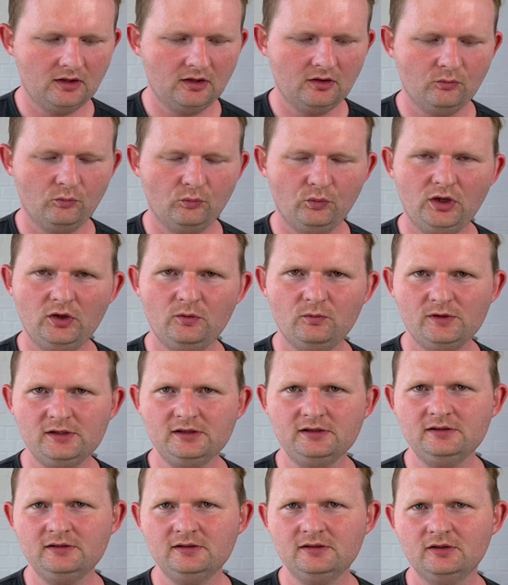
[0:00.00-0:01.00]
We
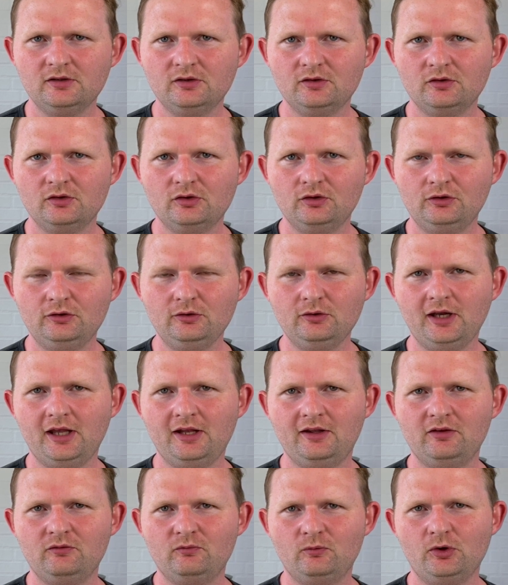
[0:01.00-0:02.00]
will look at
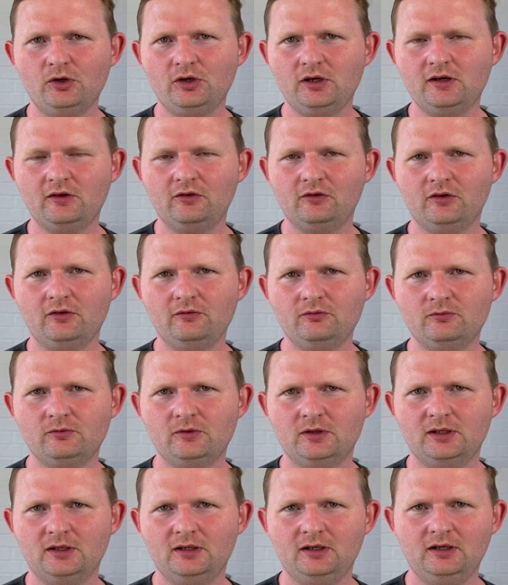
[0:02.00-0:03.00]
the working
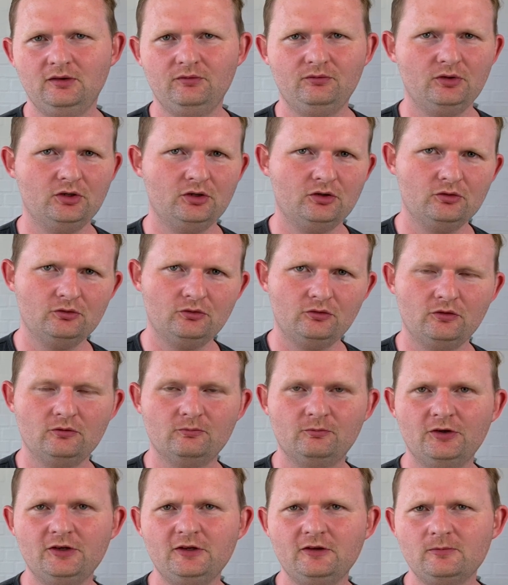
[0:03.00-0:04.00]
software, if we go to the
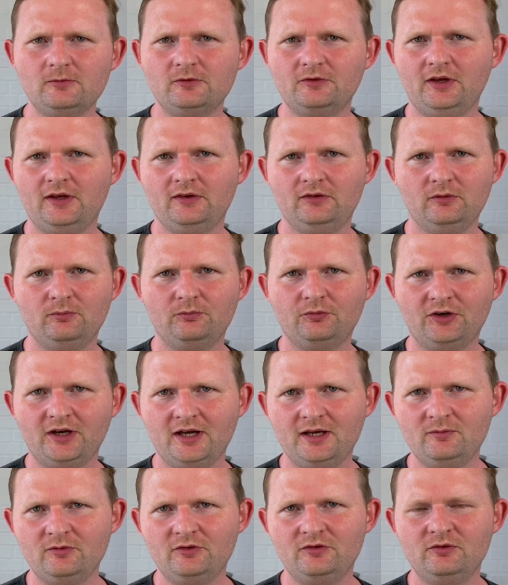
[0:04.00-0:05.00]
principles, as the
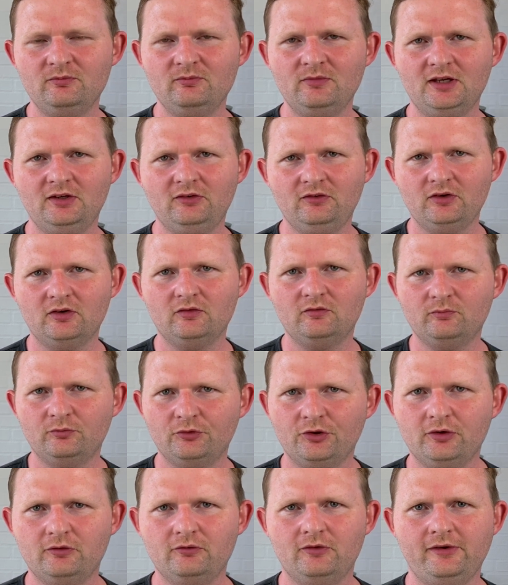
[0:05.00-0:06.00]
primary measure of
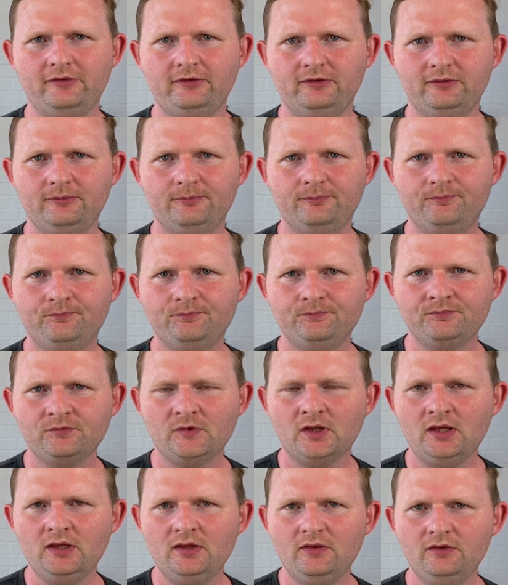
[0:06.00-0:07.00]
progress.
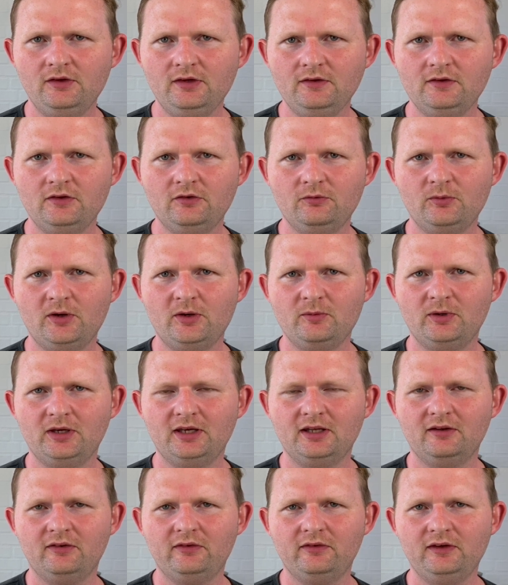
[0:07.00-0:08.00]
This is where we
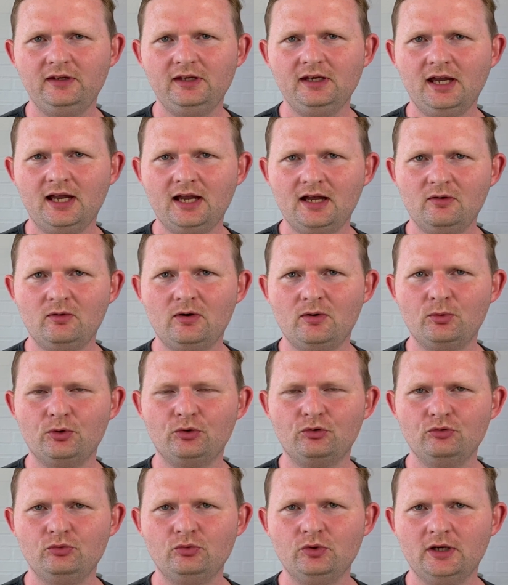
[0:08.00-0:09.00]
can see how are we
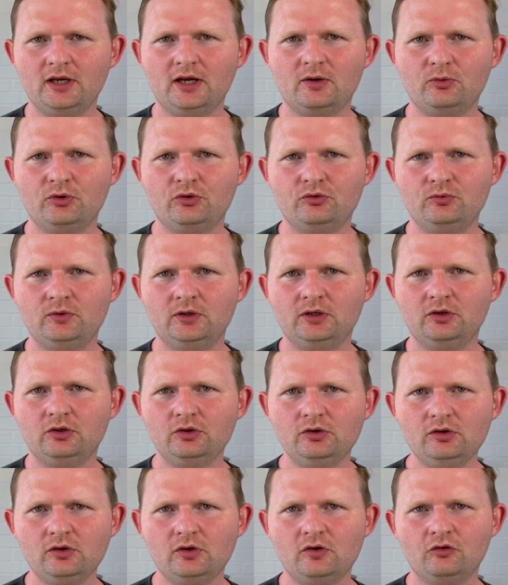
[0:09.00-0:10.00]
doing
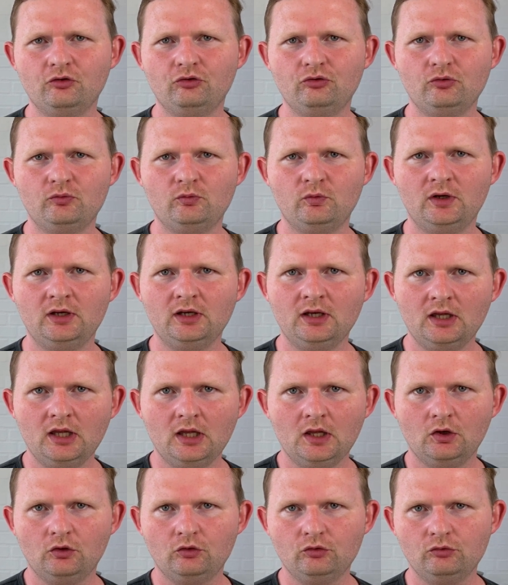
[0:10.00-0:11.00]
good, or should we do